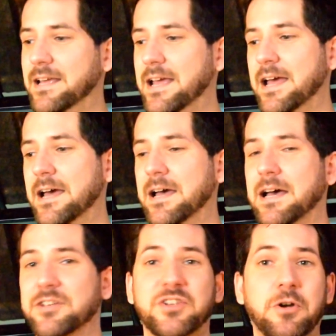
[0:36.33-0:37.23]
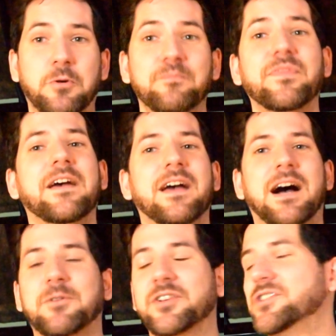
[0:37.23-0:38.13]
So,
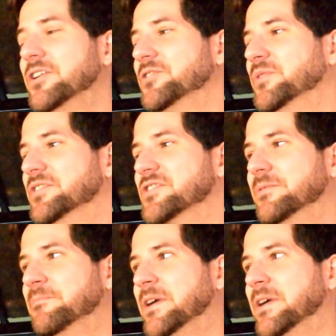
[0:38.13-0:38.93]
I'm going to start doing some